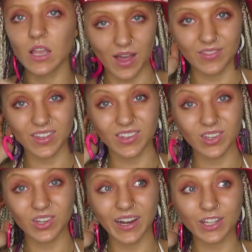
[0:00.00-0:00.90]
And then you
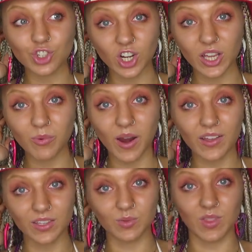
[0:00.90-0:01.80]
can literally
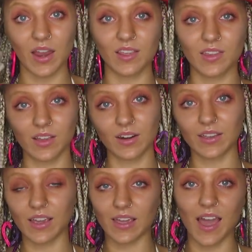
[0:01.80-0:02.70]
wear this with anything.
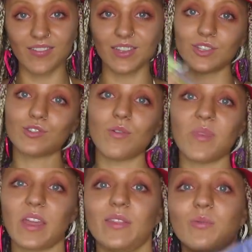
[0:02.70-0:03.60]
Like, again, this is
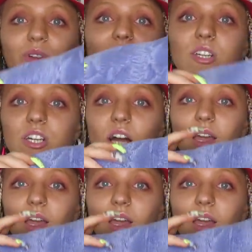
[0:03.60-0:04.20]
something in the winter.